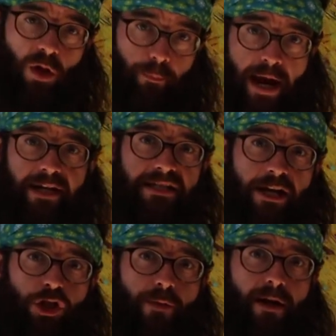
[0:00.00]
Uh, paying
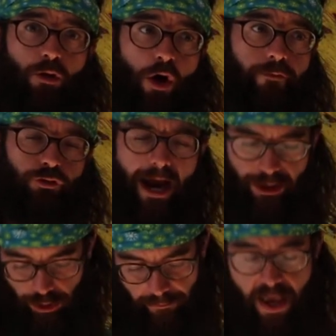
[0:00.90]
attention to my law of
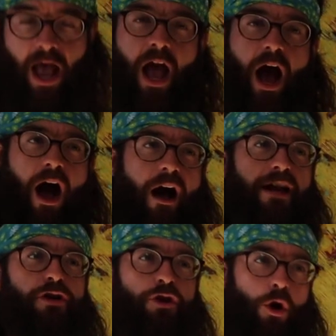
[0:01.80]
attraction,
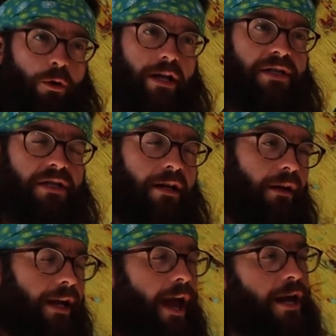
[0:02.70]
I noticed that
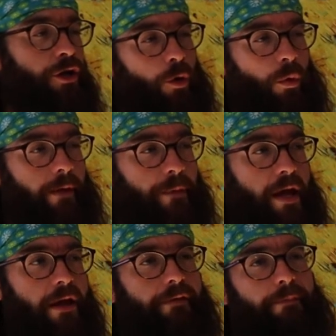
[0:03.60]
like, hey, you know what?
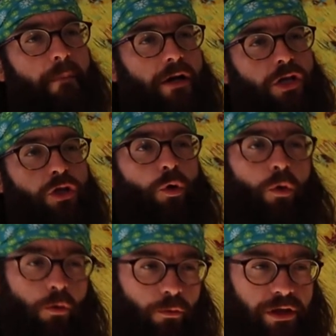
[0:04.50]
My
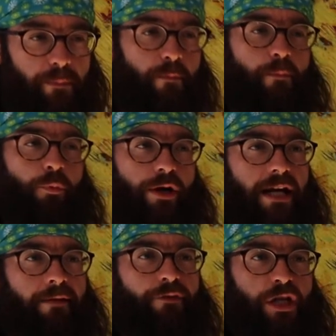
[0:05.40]
soul is
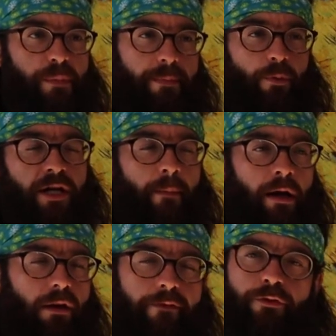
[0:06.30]
bringing these people into
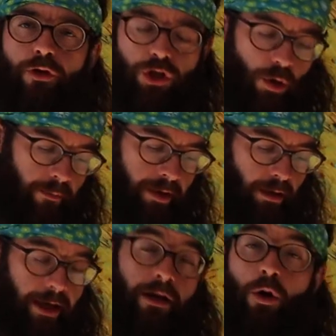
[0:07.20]
my life and they're showing me
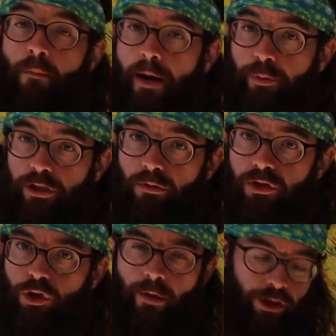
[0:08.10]
like, you know, my particular
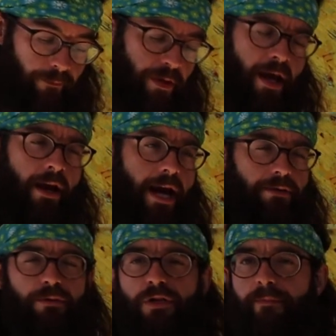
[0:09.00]
situation, hey,
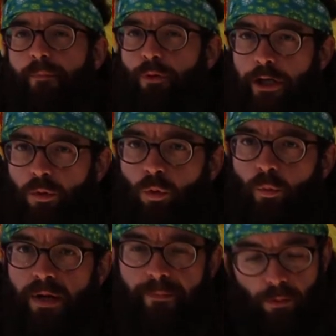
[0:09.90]
these are some pretty cool
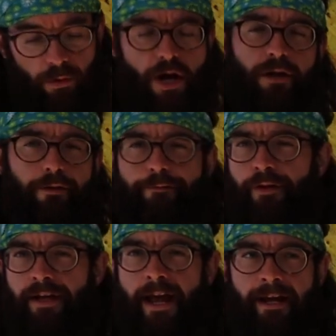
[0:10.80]
people. They're
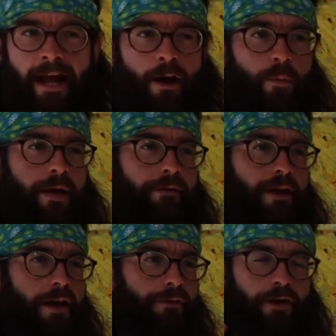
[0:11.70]
fun to hang out with.
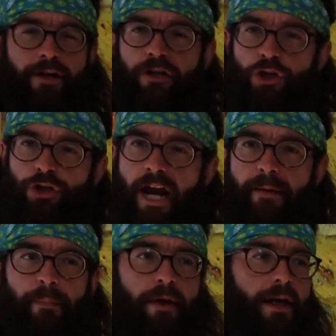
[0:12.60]
They're in
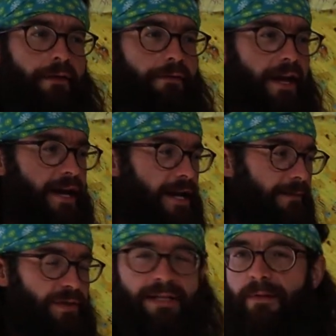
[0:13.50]
shape.
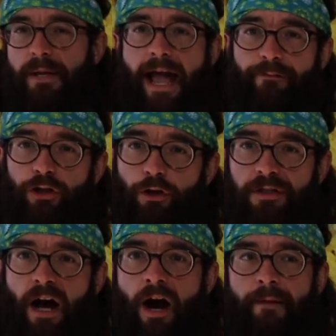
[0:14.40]
They seem to be having a good
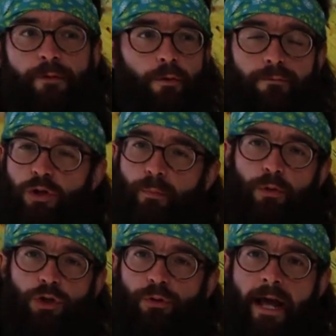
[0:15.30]
time. They're super
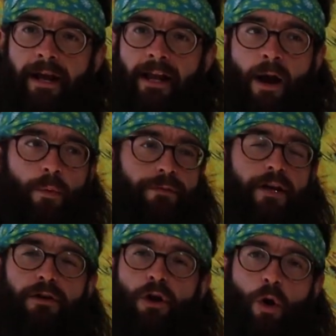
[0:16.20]
chill to hang out with.
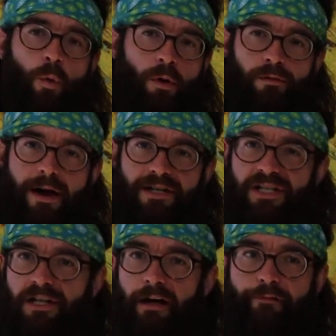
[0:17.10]
They know a lot of
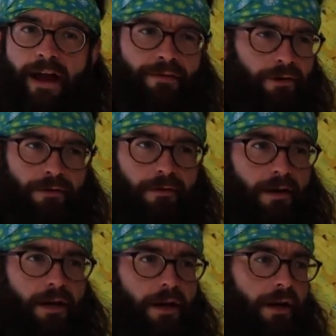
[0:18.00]
stuff and they're,
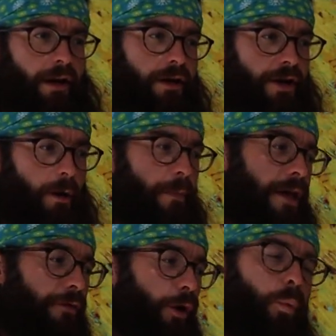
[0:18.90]
you know,
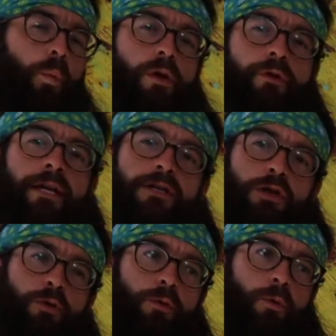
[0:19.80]
they're willing
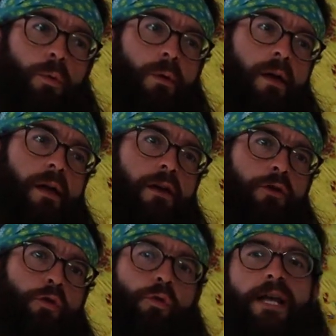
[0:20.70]
to
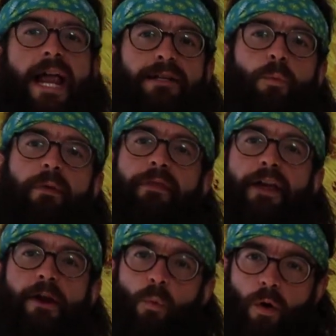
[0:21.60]
create what
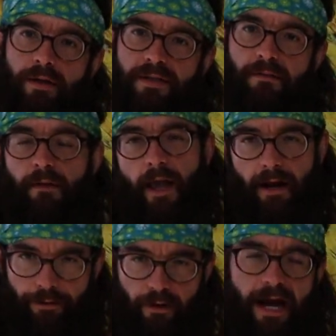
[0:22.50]
they want. And
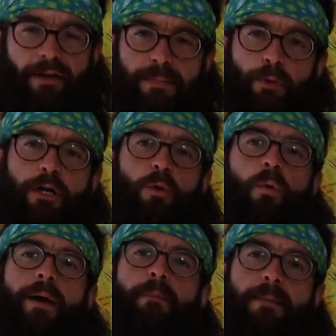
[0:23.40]
I thought, hey, that's pretty cool.
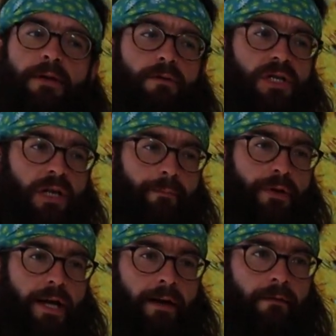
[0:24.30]
Like maybe there's
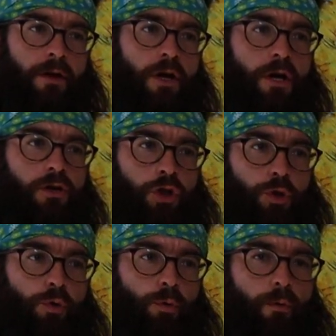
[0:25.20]
something
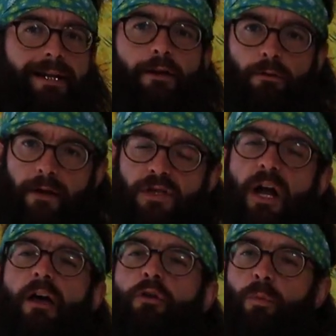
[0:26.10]
to like their
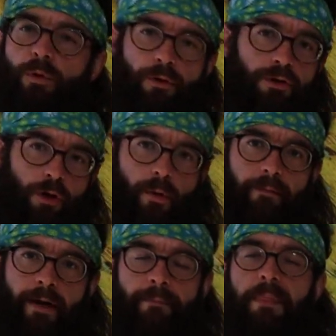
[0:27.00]
lifestyle or what they're
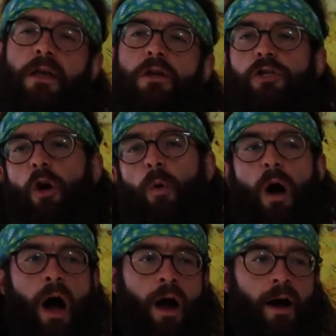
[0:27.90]
doing, right?
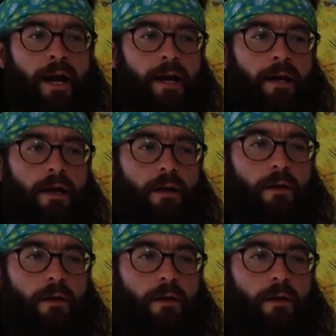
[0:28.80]
So I